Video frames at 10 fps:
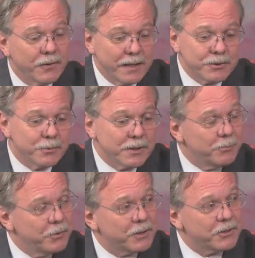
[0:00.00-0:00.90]
So that's what the
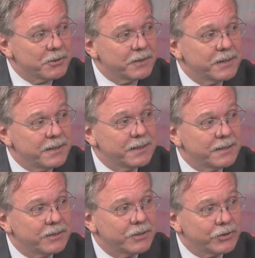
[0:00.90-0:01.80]
book is
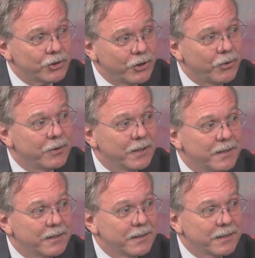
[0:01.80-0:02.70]
intended to show.
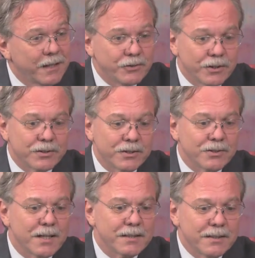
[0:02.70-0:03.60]
Not just, it's
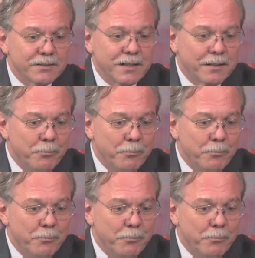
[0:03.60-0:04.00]
not a